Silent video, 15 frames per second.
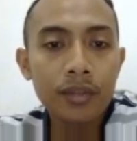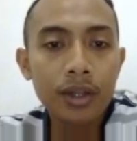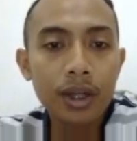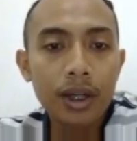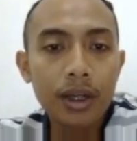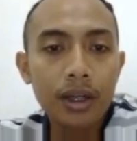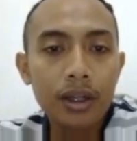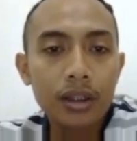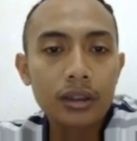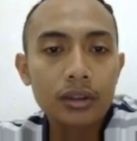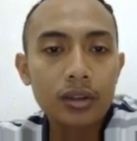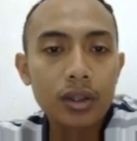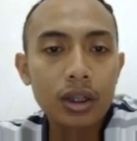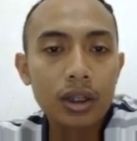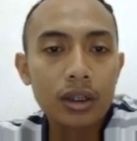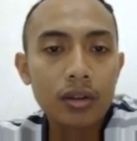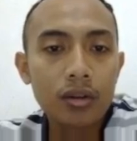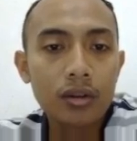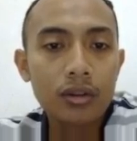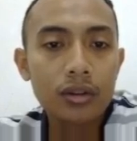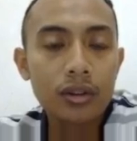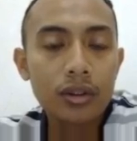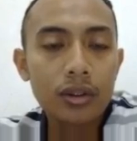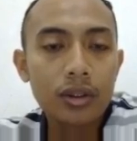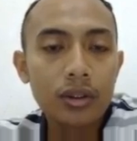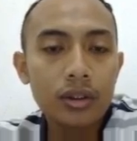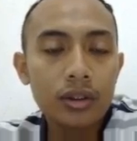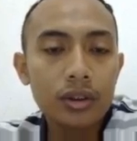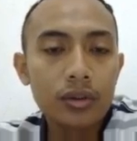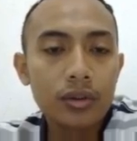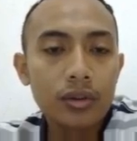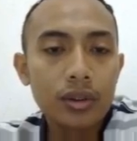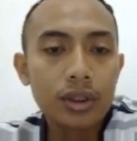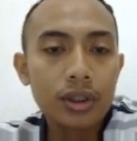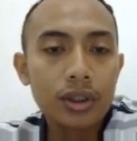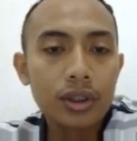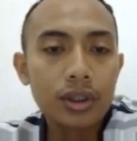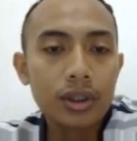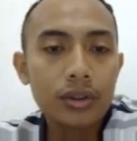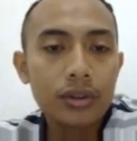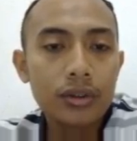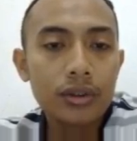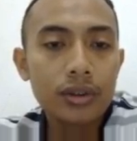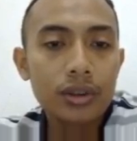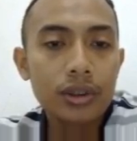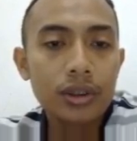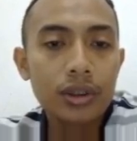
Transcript: And also I usually use